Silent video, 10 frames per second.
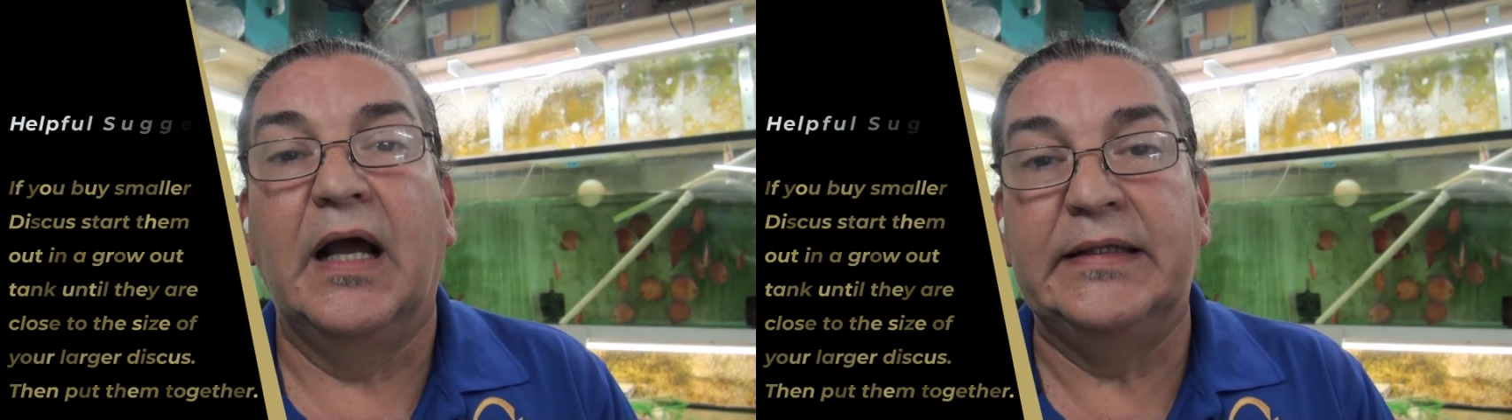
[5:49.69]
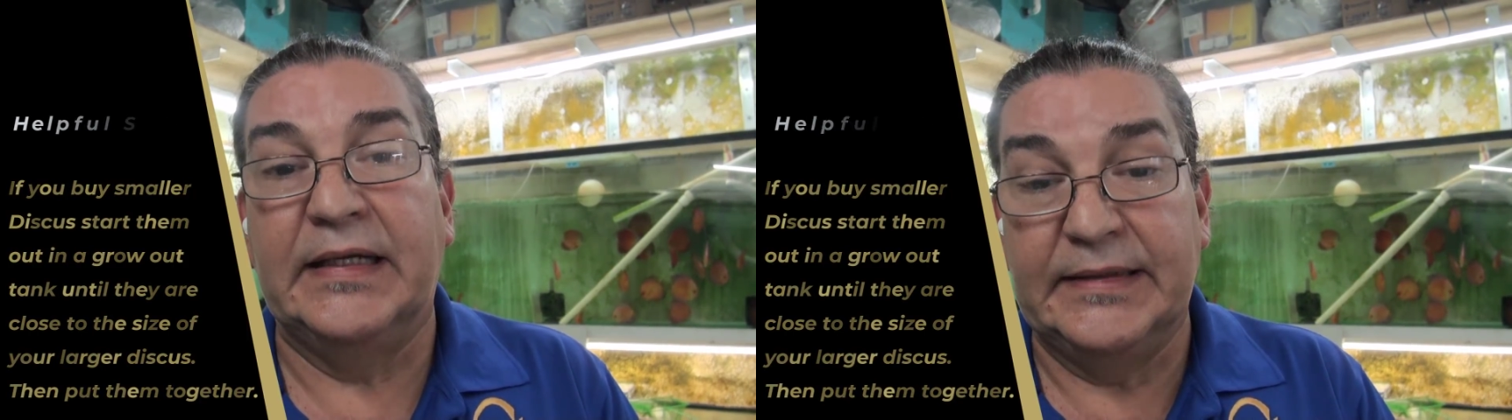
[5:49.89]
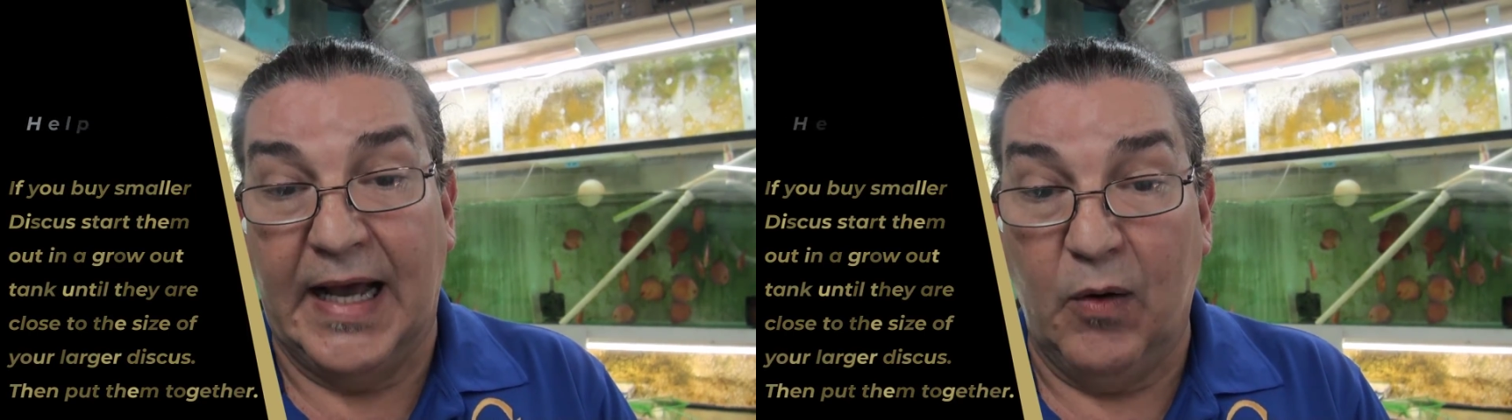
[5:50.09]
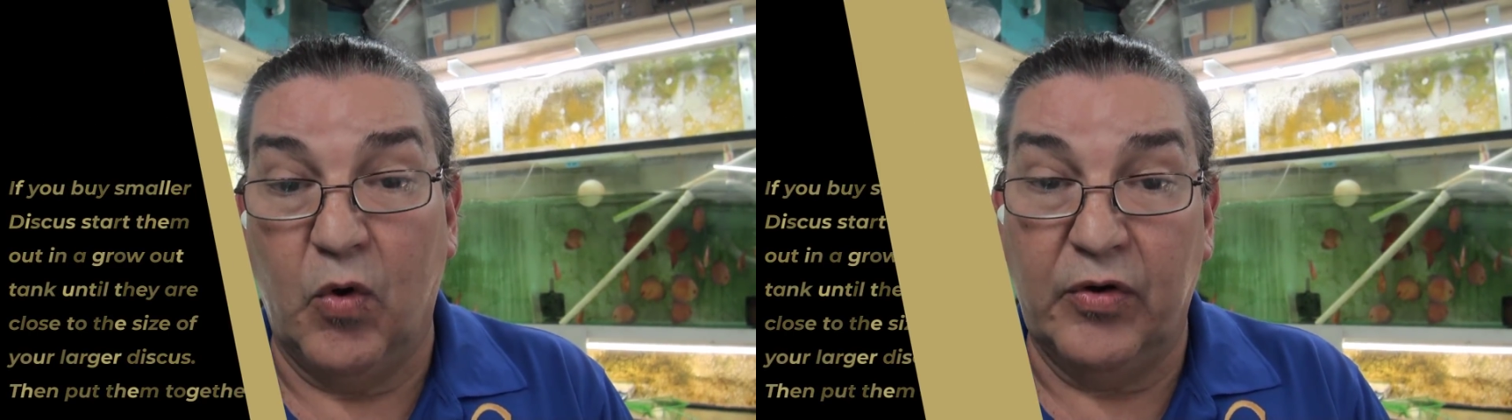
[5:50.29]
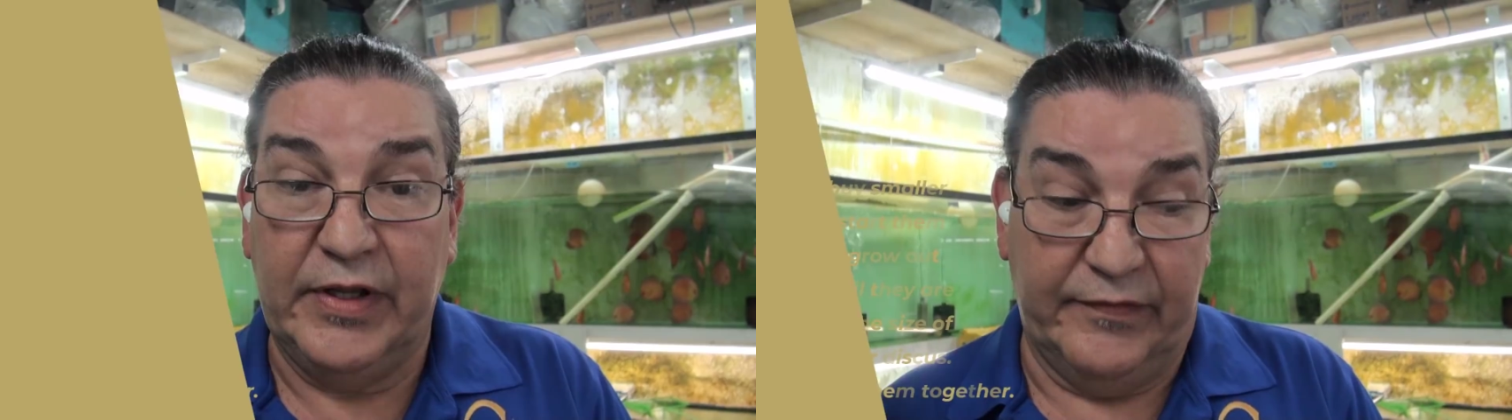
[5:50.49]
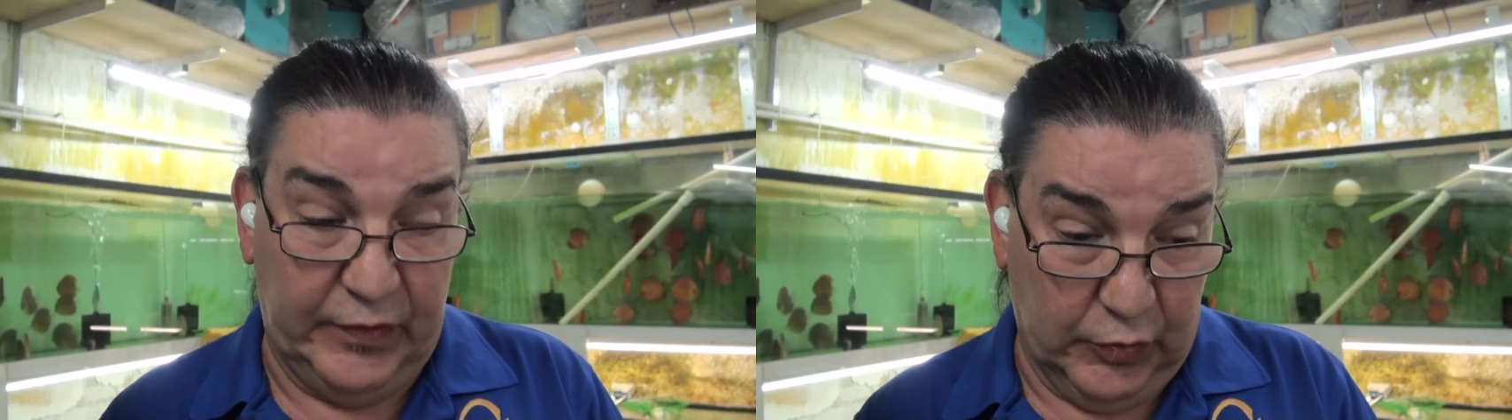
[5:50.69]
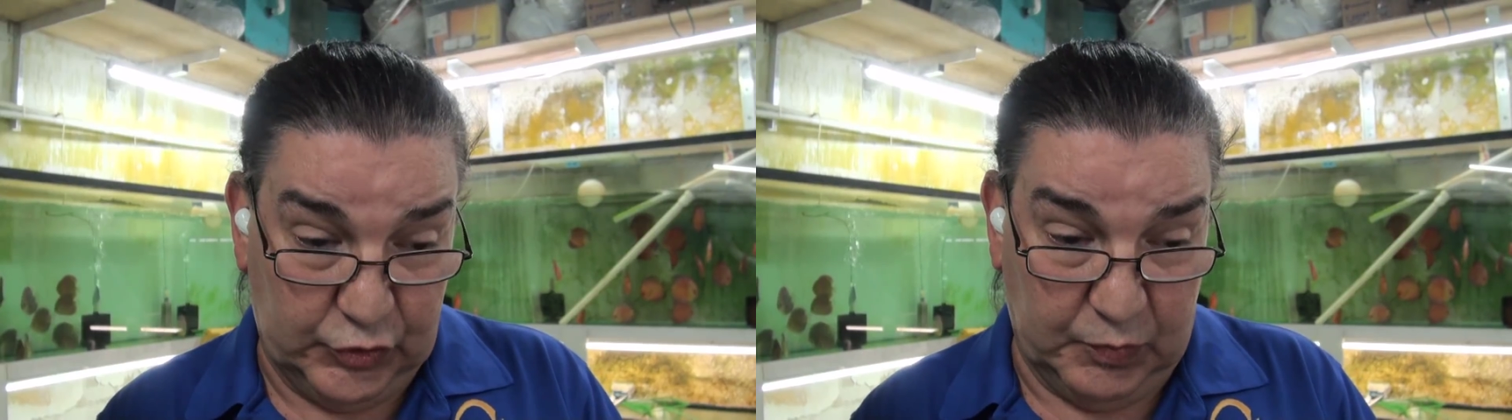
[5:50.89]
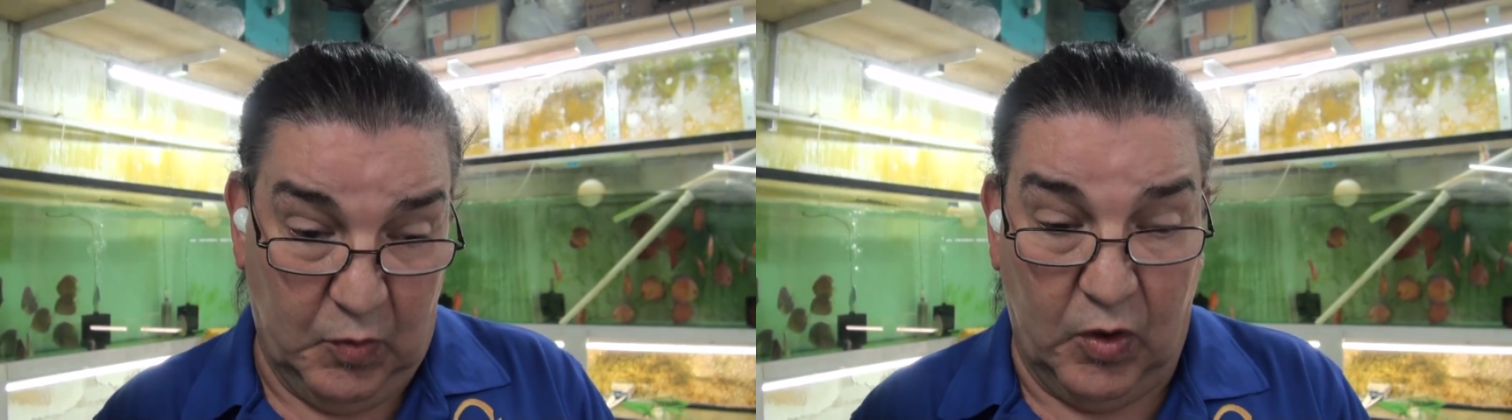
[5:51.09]
and then that will give those
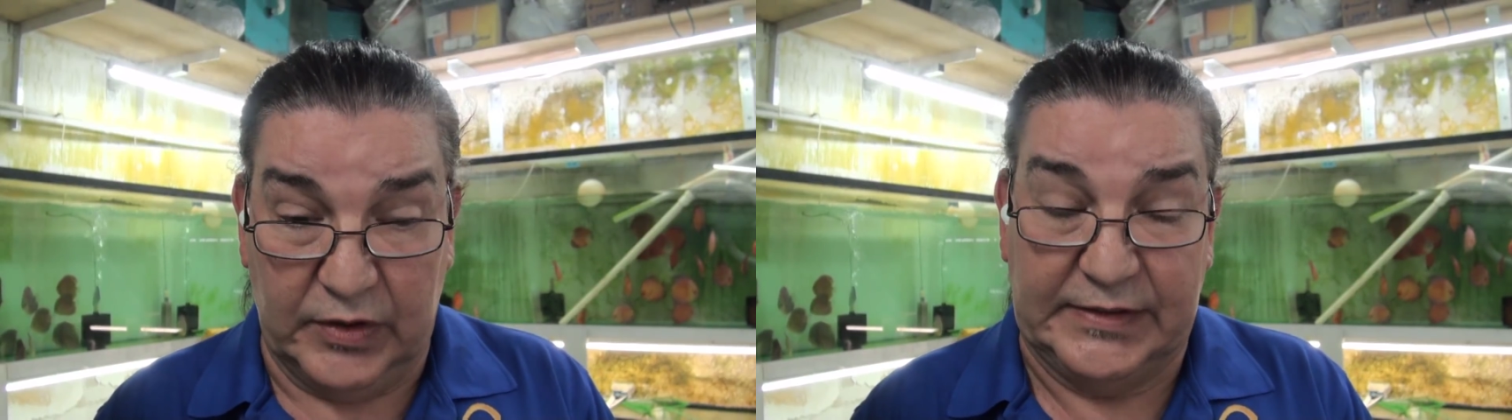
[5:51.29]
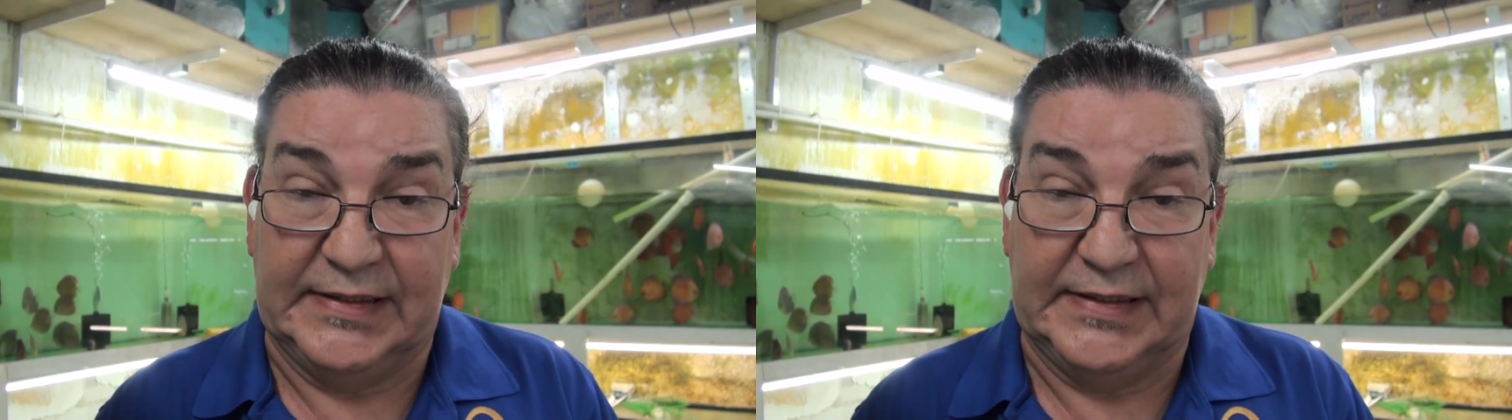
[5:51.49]
smaller